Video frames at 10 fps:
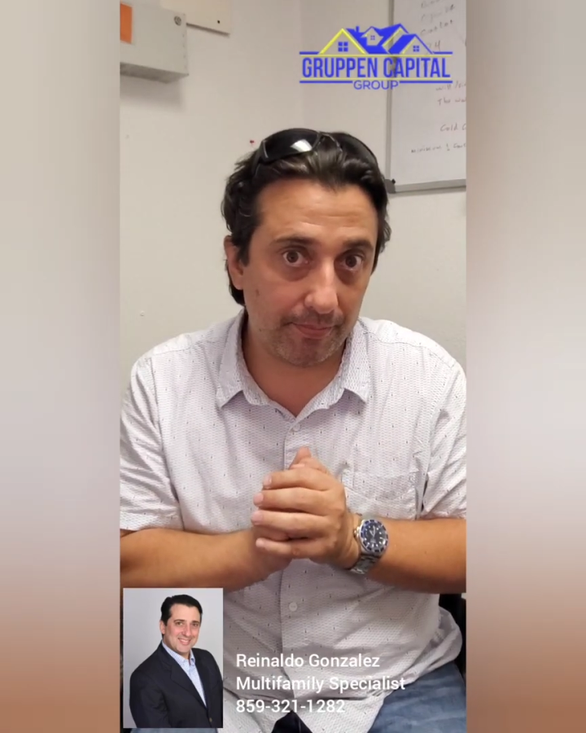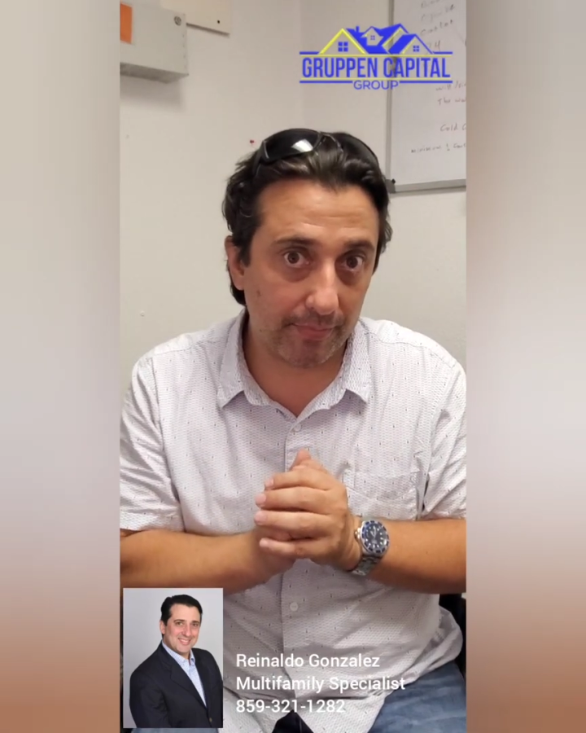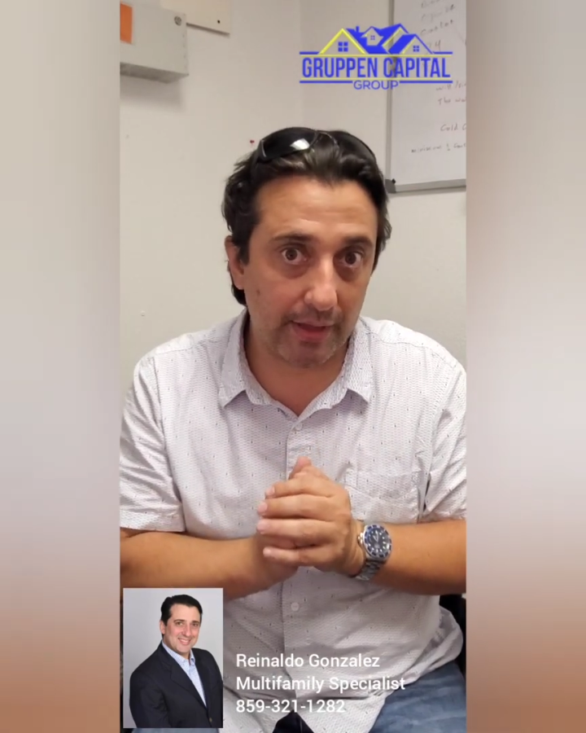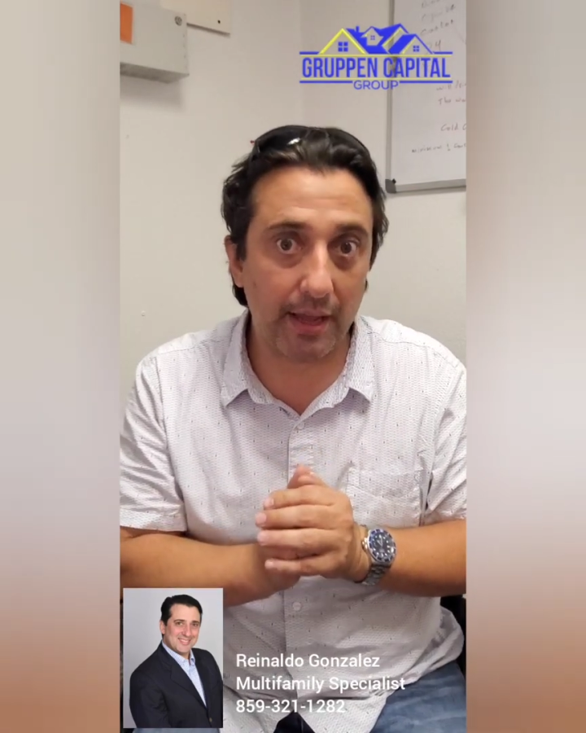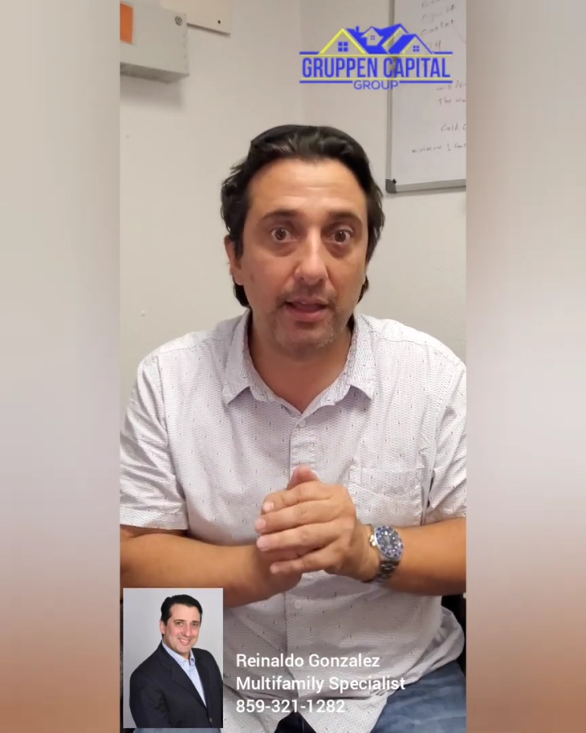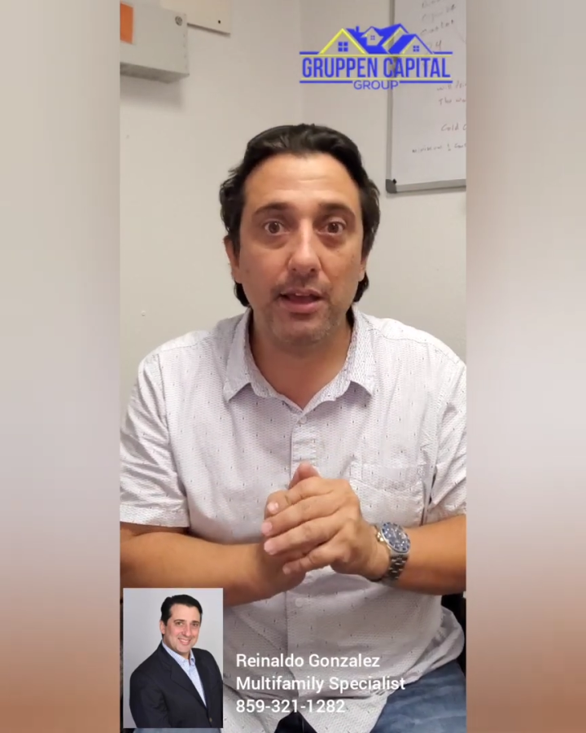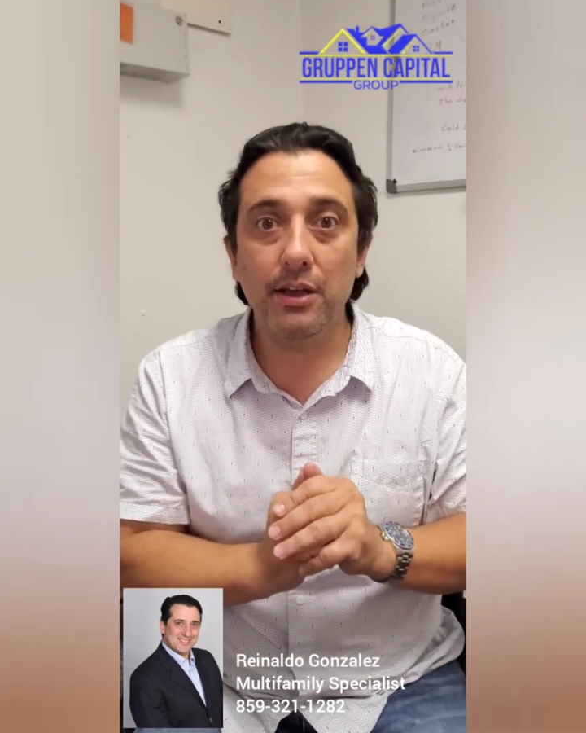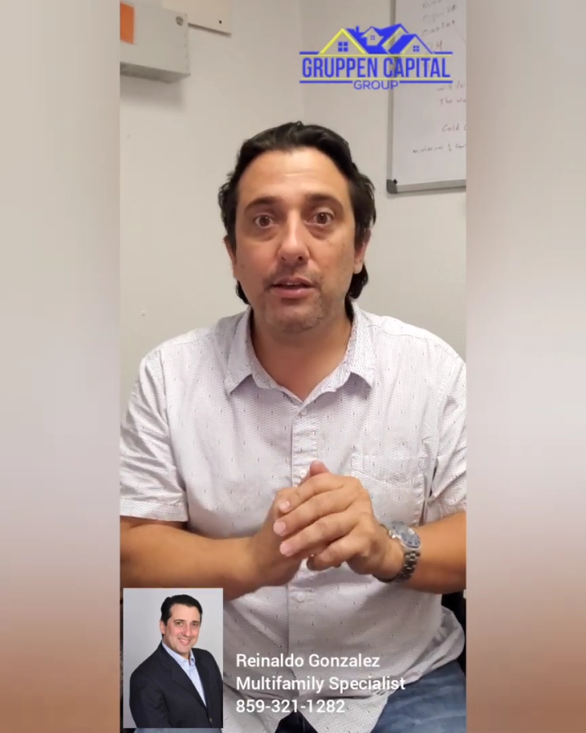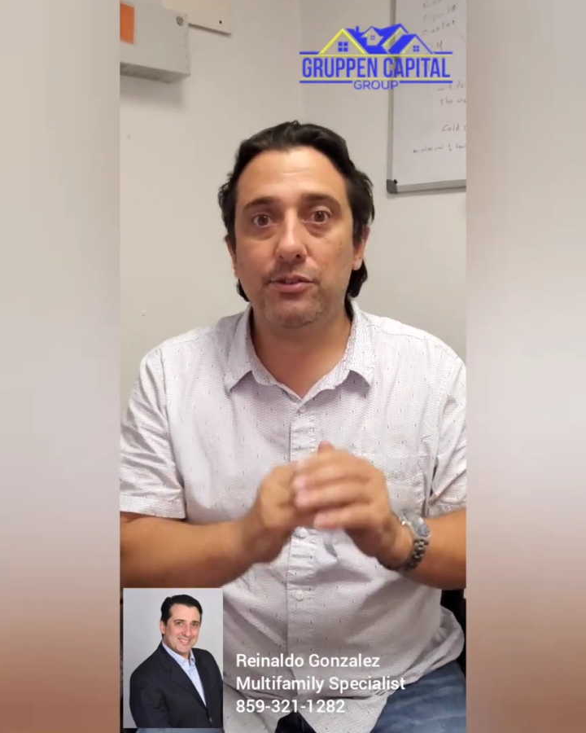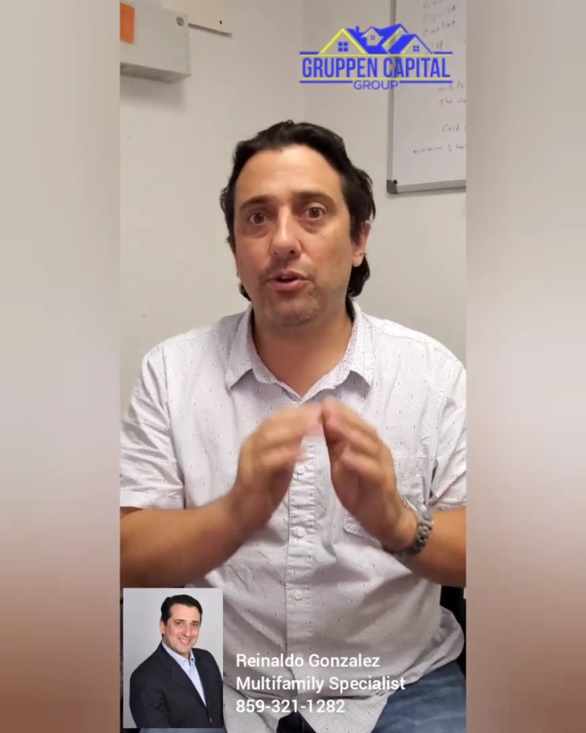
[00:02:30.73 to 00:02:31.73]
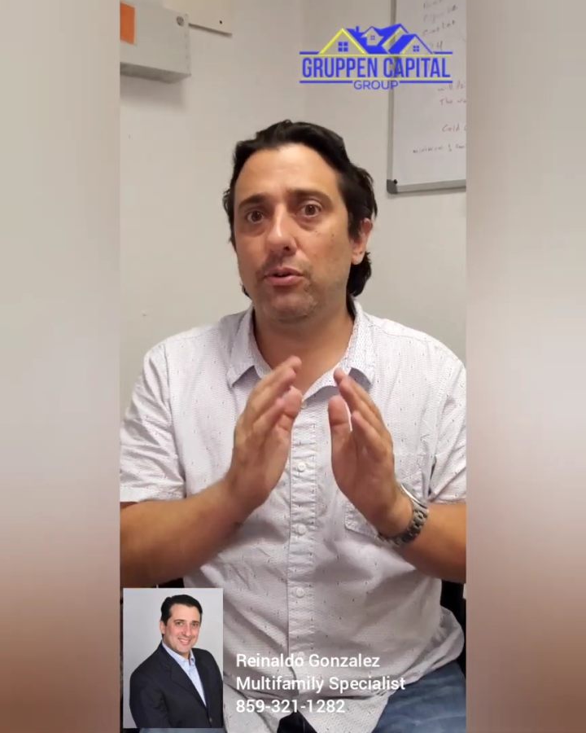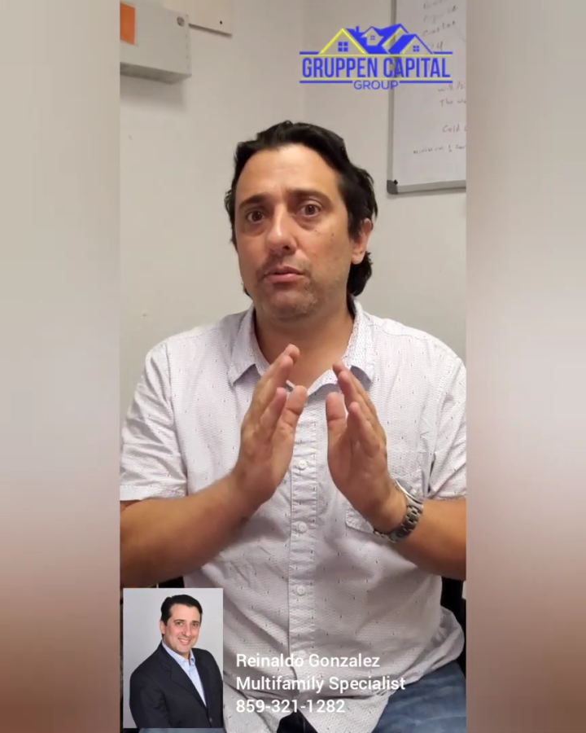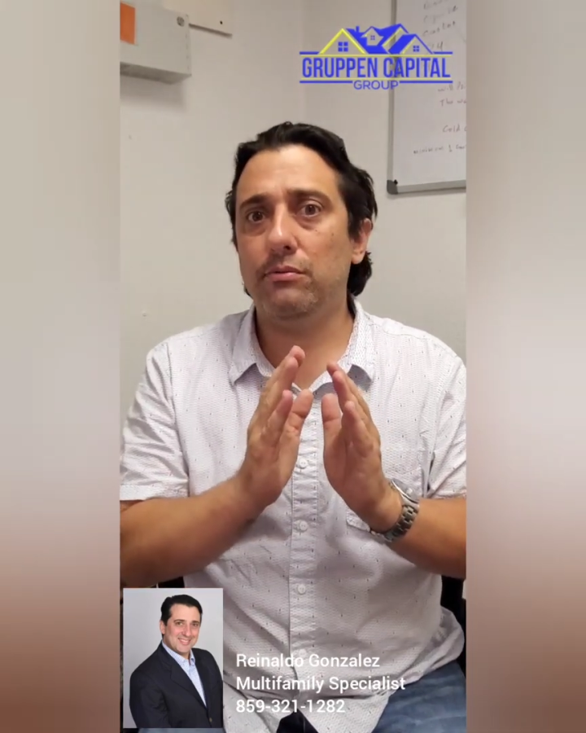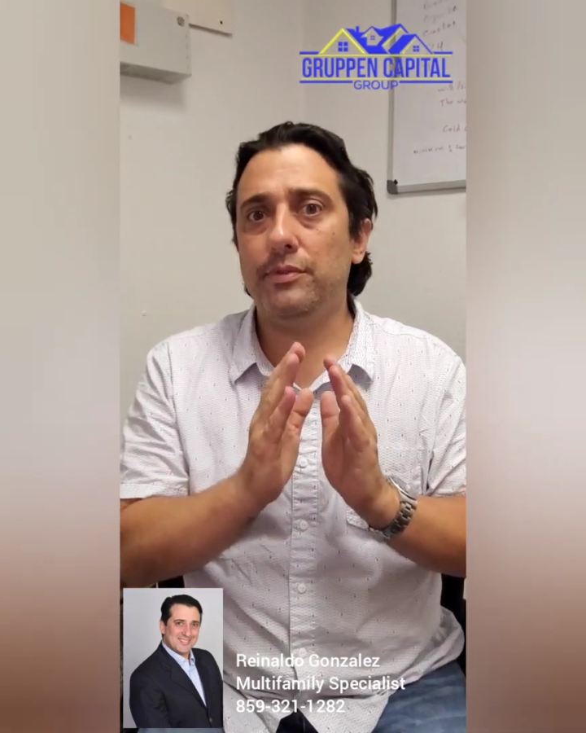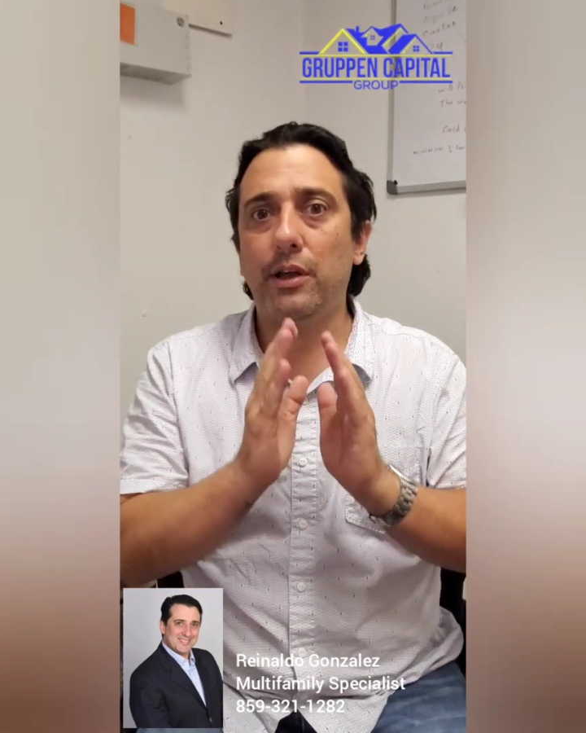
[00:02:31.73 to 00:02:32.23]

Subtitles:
Okay? So the